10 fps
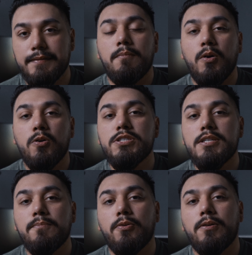But most
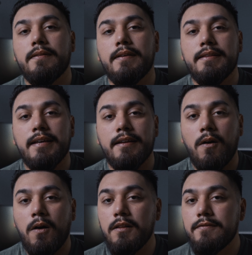importantly than
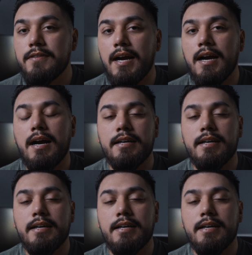all of that,